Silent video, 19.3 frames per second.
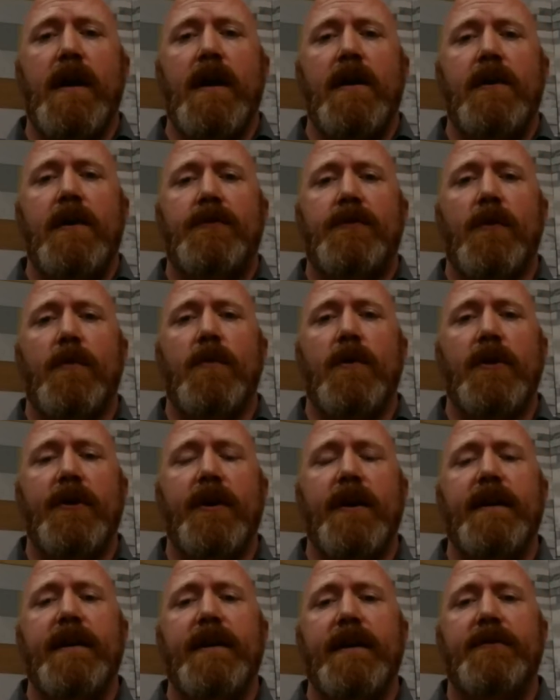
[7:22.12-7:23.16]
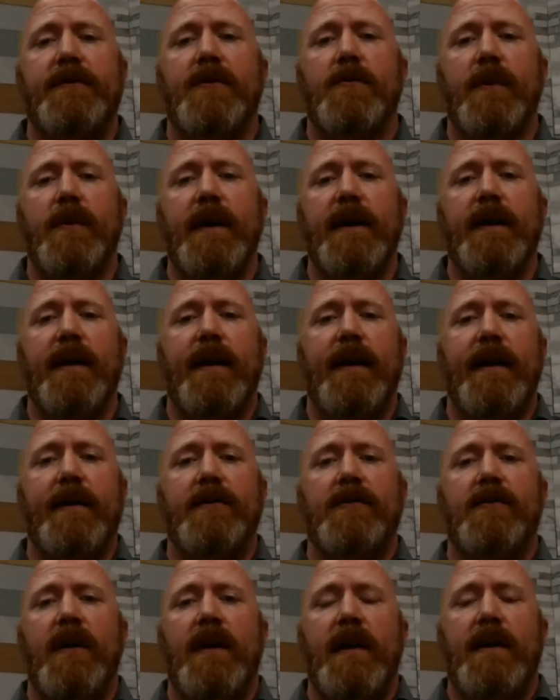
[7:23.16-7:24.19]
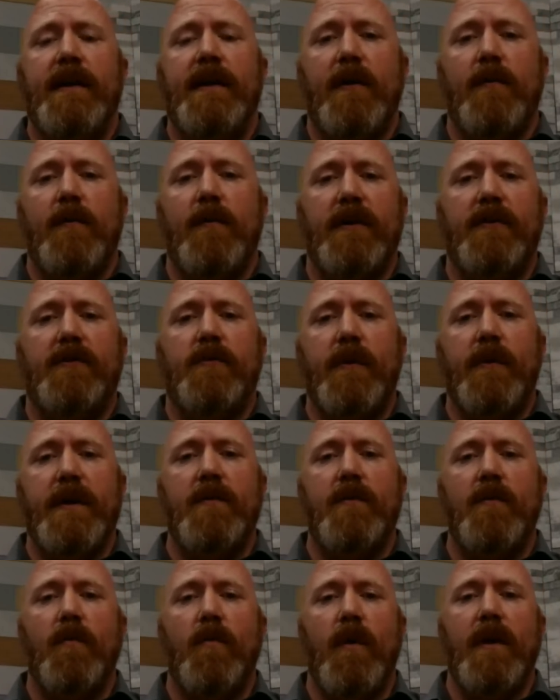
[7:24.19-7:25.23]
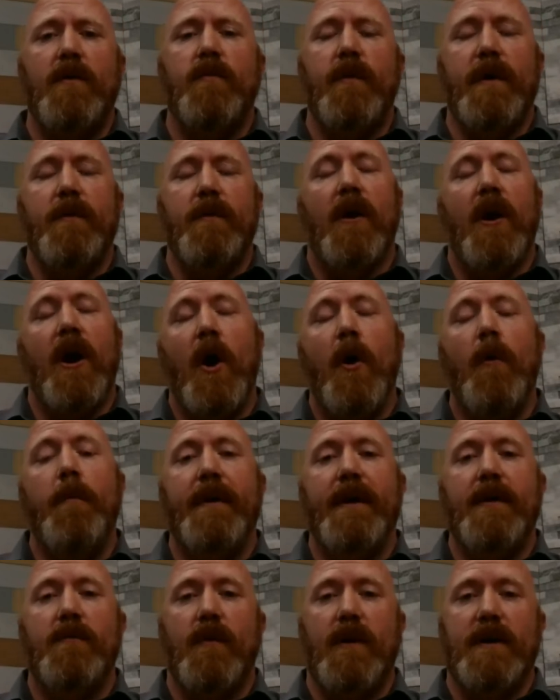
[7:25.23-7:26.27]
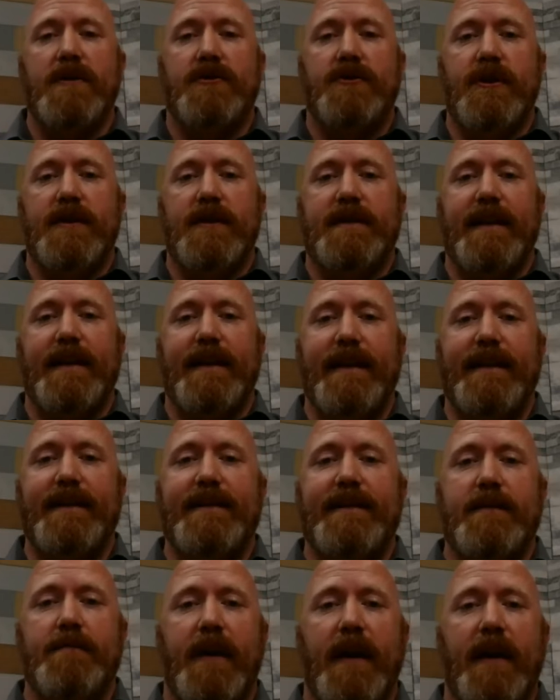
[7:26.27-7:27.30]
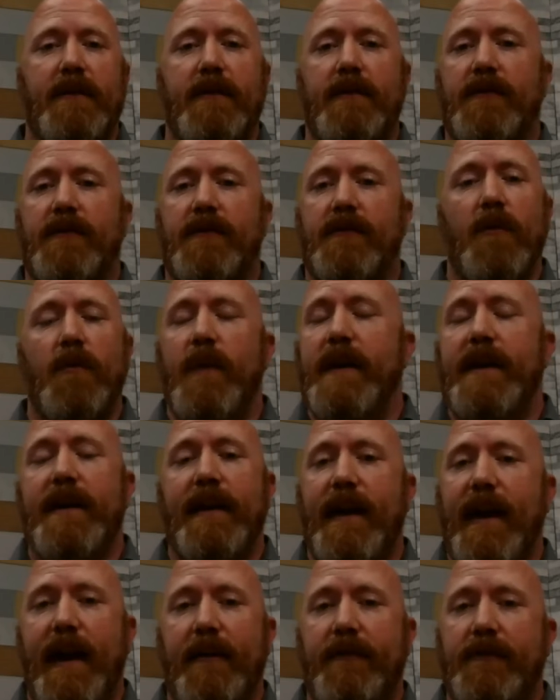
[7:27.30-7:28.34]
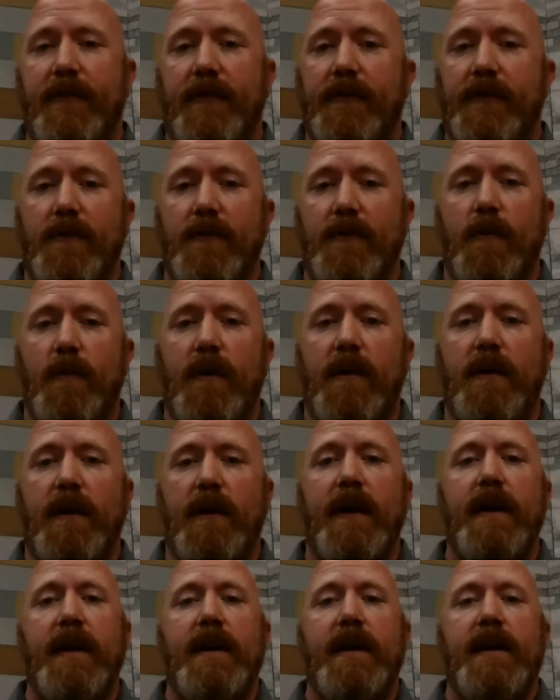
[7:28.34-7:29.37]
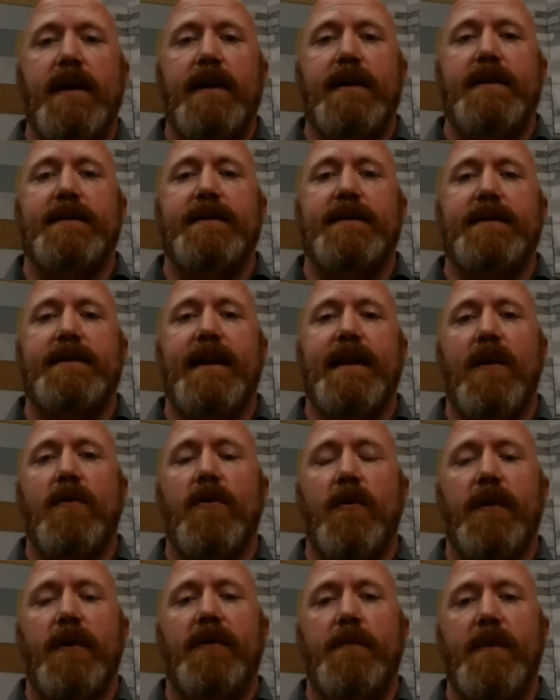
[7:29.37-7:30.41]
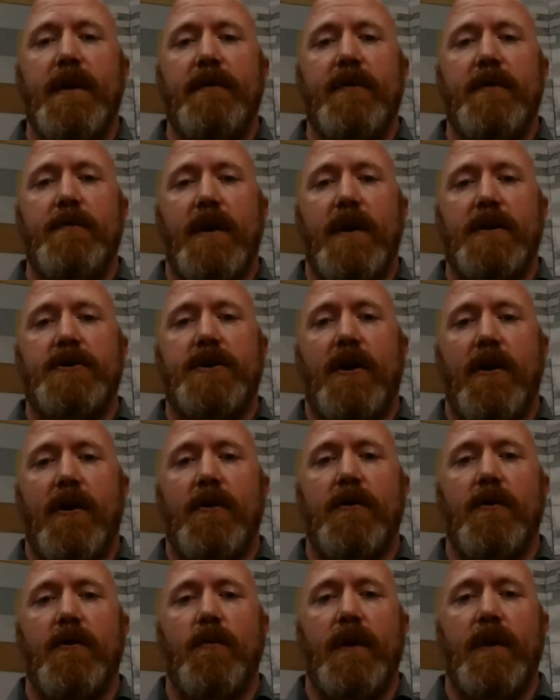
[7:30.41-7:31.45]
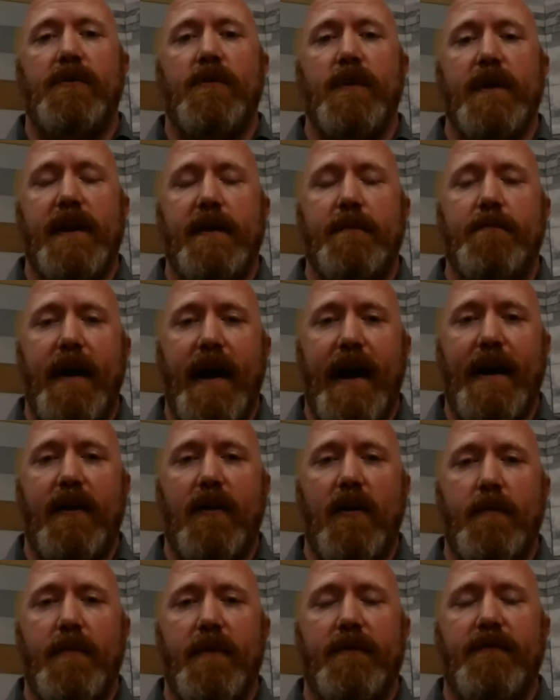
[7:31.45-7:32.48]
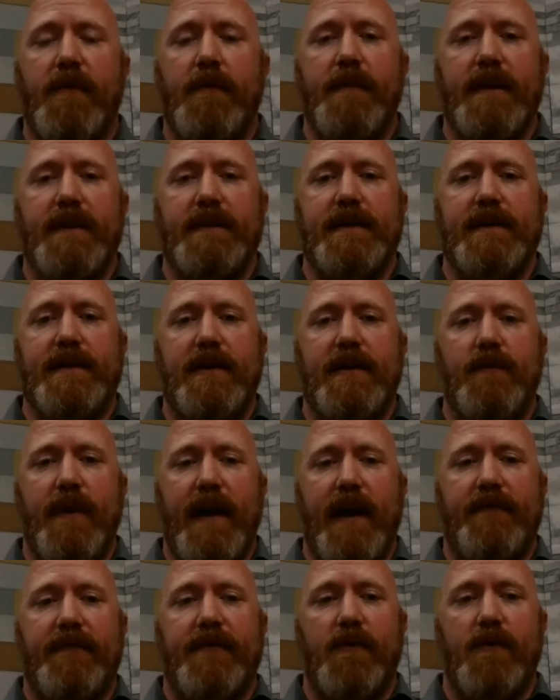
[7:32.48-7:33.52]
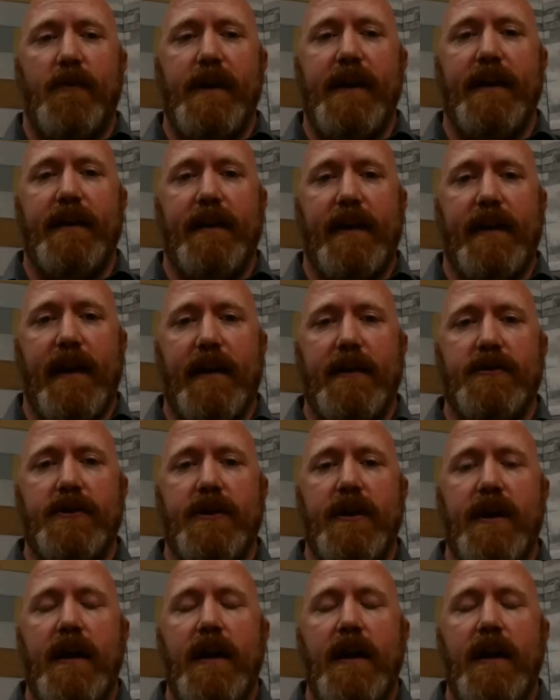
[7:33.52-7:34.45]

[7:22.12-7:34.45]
So we're going to need to realize that what we were hoping was just an easy button so we didn't have to do the work is now going to be even much harder once we get back open for business and we have to re-engage.